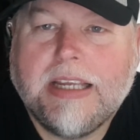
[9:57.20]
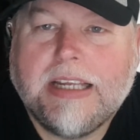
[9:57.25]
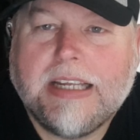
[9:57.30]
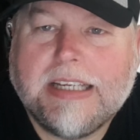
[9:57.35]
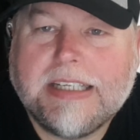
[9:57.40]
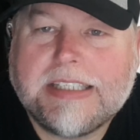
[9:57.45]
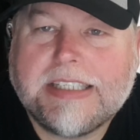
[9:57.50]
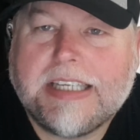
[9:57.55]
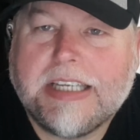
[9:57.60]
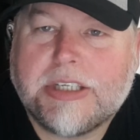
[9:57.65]

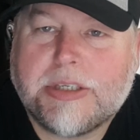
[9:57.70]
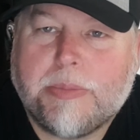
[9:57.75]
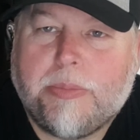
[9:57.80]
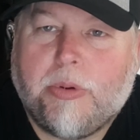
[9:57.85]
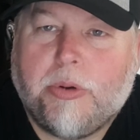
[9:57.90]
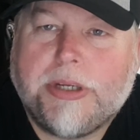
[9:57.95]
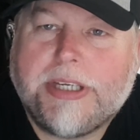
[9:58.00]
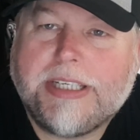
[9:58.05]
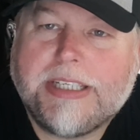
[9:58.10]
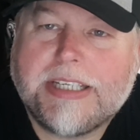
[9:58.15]
it's
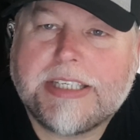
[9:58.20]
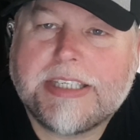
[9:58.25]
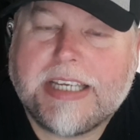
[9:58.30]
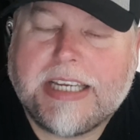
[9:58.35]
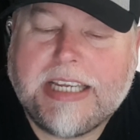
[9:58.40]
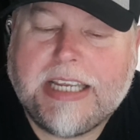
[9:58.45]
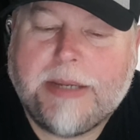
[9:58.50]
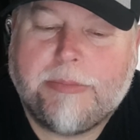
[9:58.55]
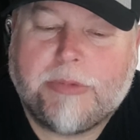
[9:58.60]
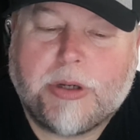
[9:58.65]
disappointing to
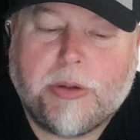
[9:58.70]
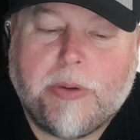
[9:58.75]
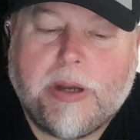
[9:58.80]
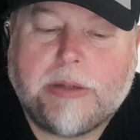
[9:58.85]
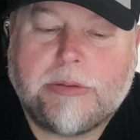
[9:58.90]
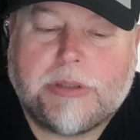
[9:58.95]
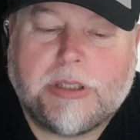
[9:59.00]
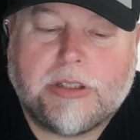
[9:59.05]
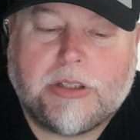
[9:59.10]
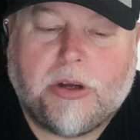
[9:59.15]
see him go
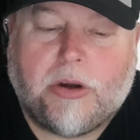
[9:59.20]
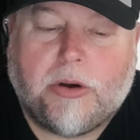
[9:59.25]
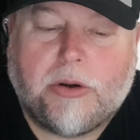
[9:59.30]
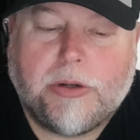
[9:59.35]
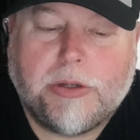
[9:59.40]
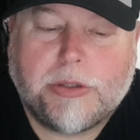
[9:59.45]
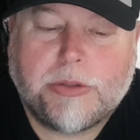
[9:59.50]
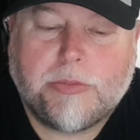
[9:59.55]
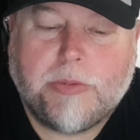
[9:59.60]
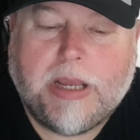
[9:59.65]
out the
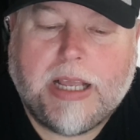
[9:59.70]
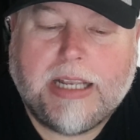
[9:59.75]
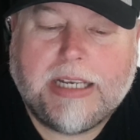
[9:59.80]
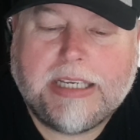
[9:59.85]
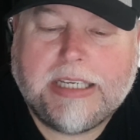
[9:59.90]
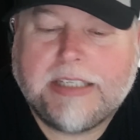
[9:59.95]
door as well.